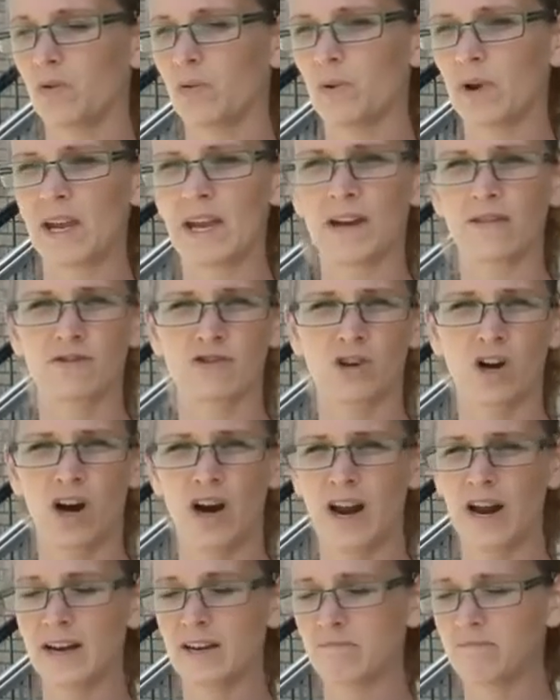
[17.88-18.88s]
We have
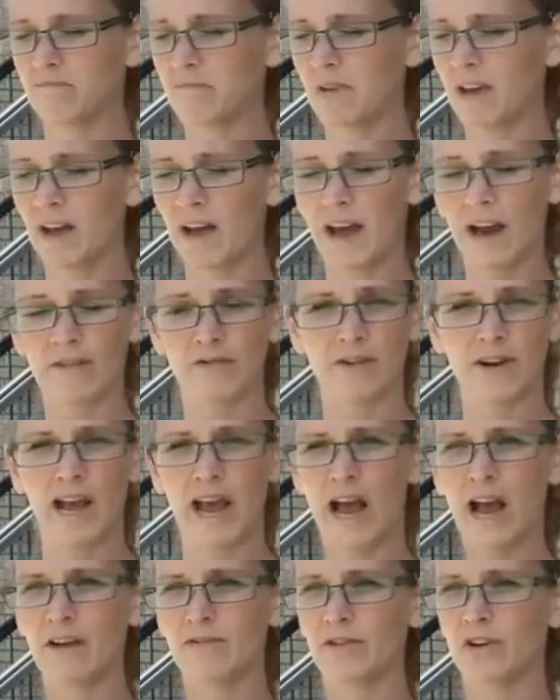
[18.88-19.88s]
tried every
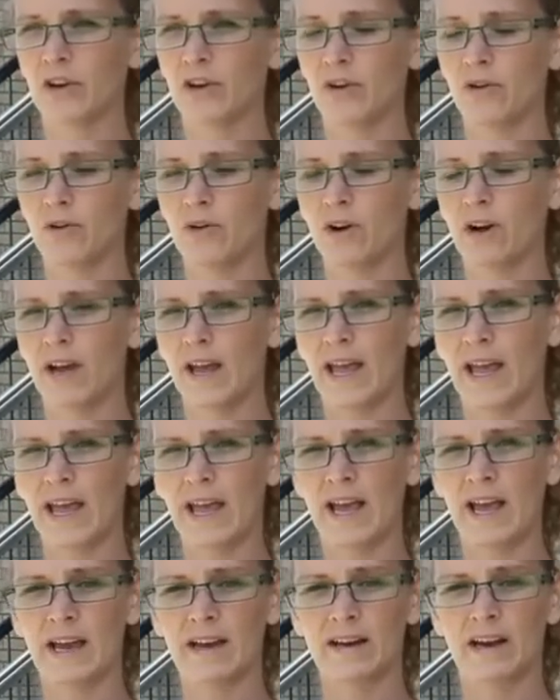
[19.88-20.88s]
avenue
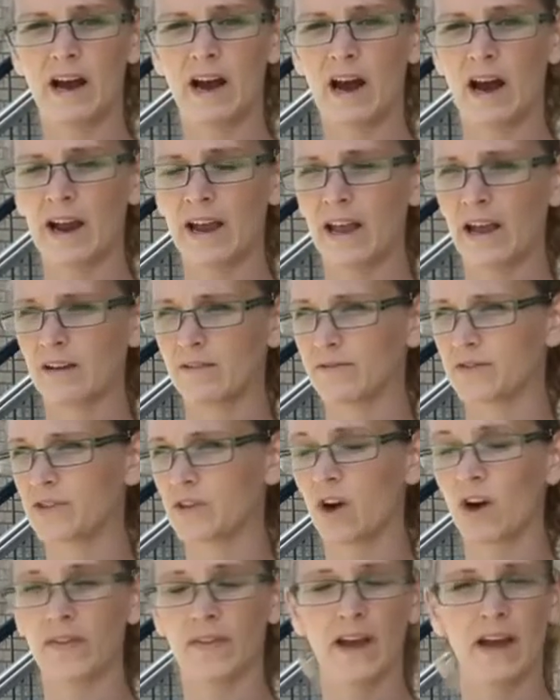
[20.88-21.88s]
and I have
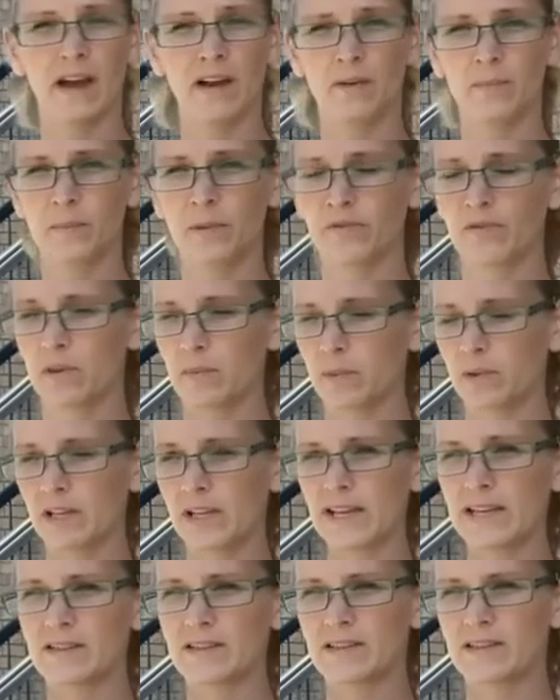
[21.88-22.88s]
sought the help of the
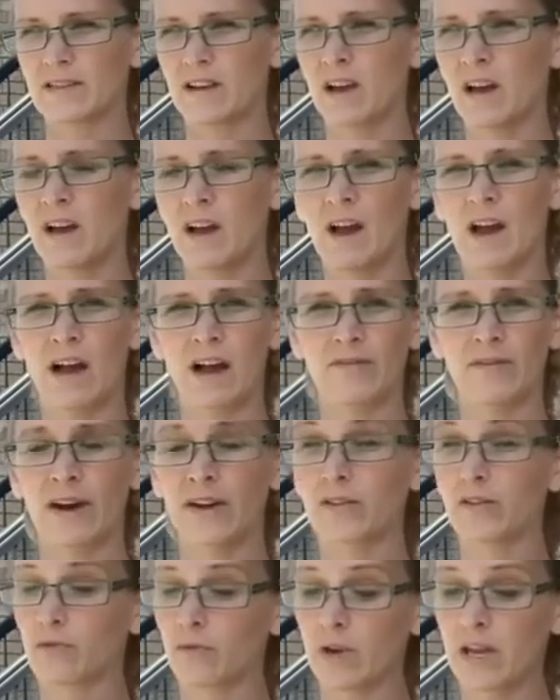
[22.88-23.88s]
police. I've
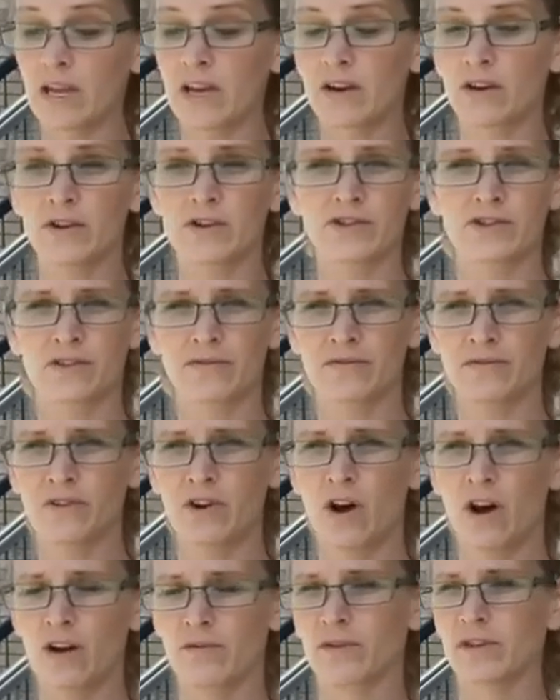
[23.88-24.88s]
had 3 years of
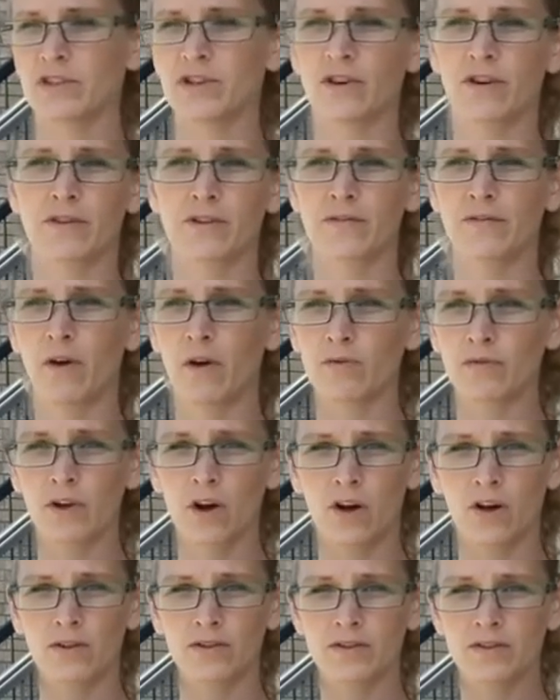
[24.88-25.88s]
not returned phone
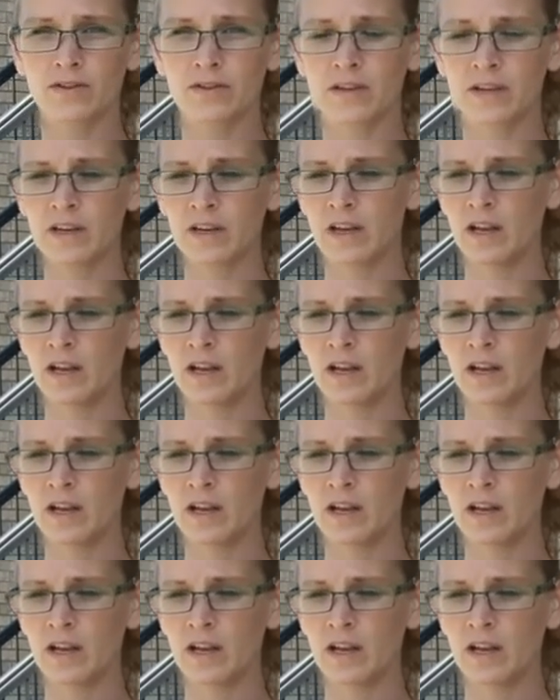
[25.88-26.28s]
calls.